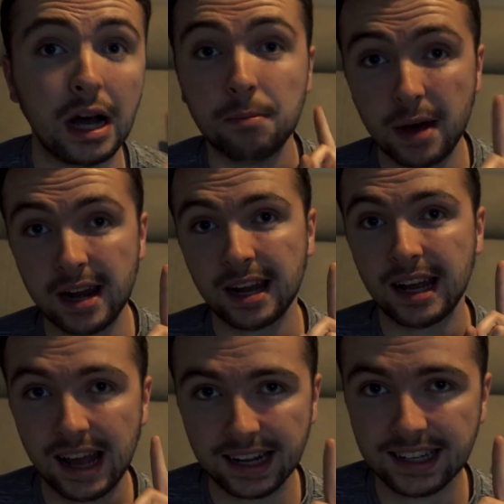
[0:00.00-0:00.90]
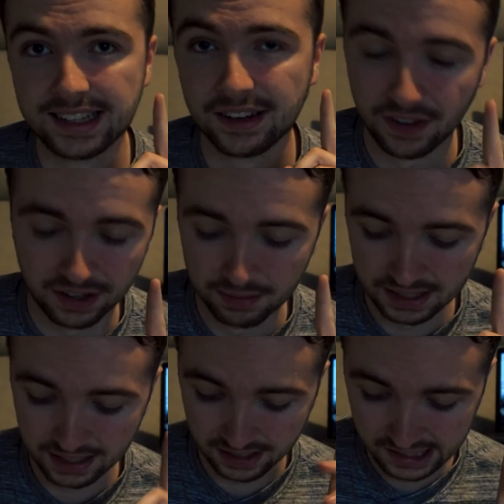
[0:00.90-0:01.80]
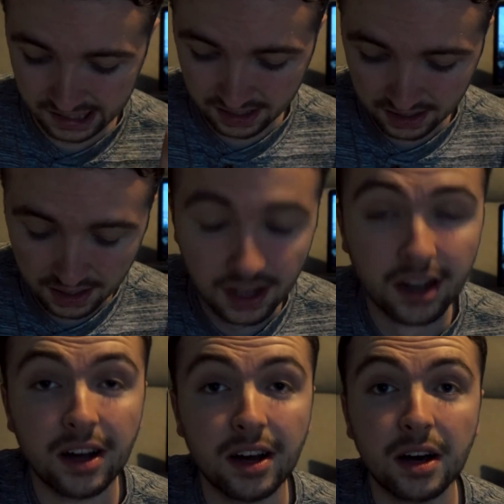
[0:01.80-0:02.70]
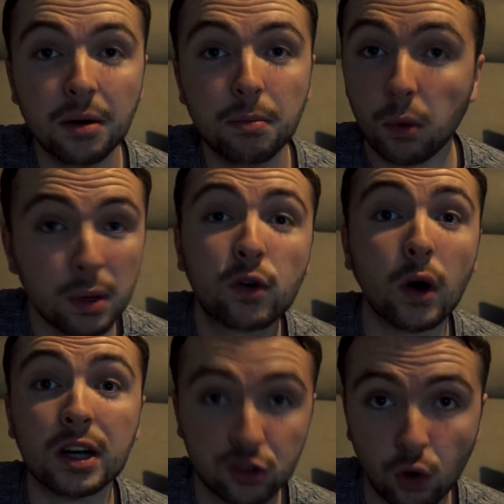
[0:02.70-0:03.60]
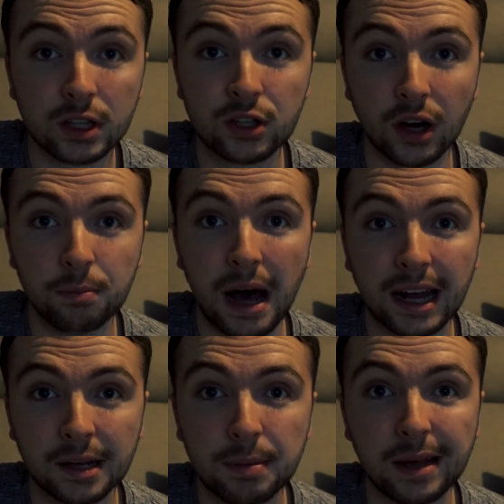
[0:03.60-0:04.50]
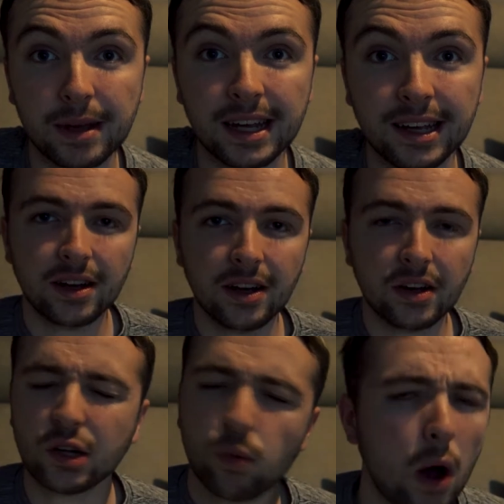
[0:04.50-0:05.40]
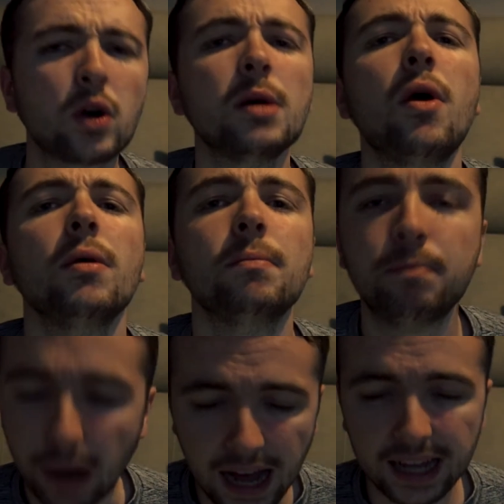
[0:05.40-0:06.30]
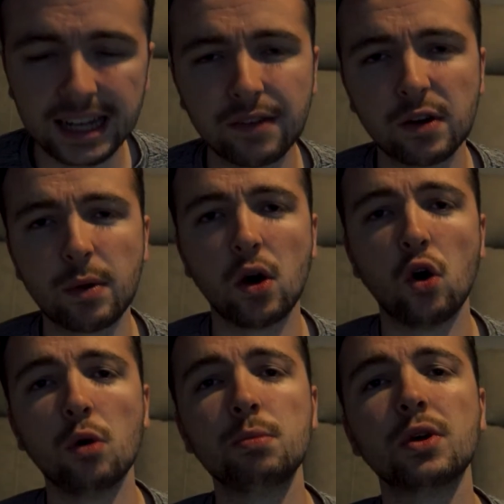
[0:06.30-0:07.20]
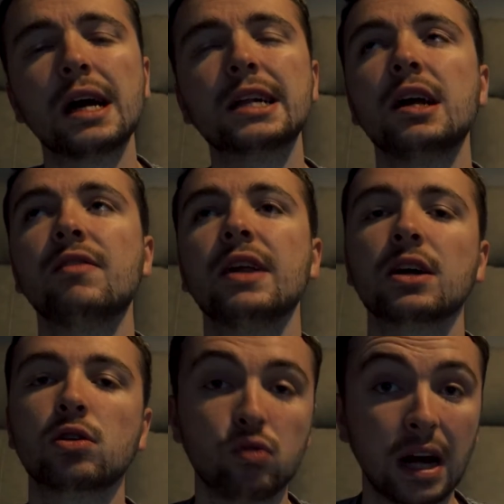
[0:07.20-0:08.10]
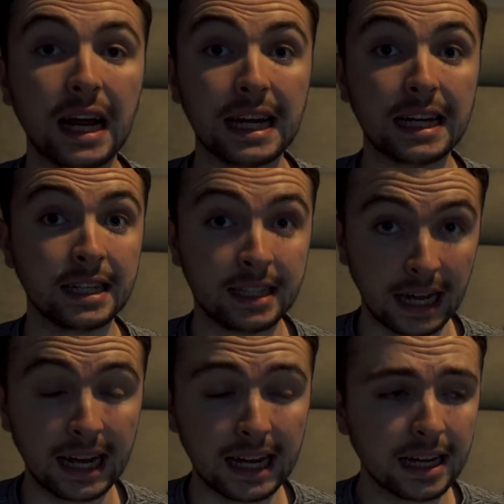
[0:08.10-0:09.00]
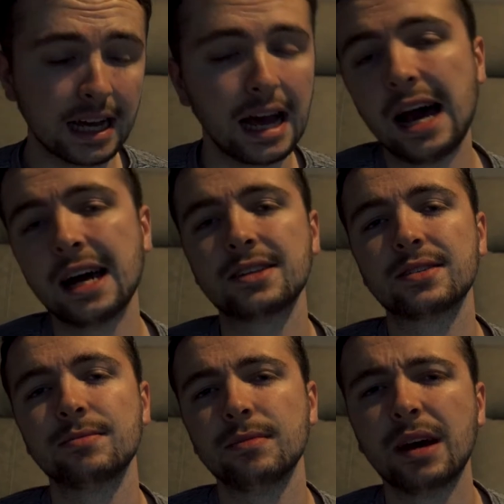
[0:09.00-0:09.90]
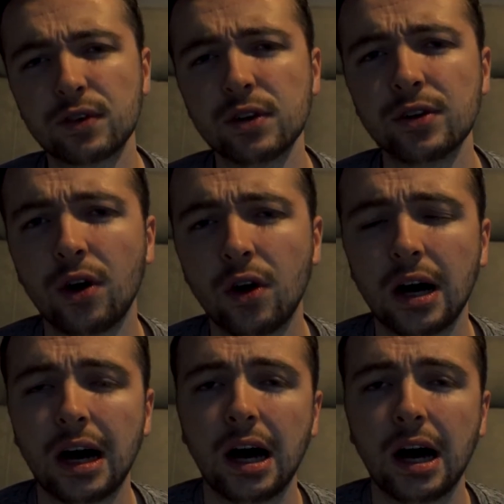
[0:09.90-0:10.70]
a minute into filming this. But we've got a drone to unpack, baby. So welcome on back, everyone. I hope you guys are having a great day, and if you're not,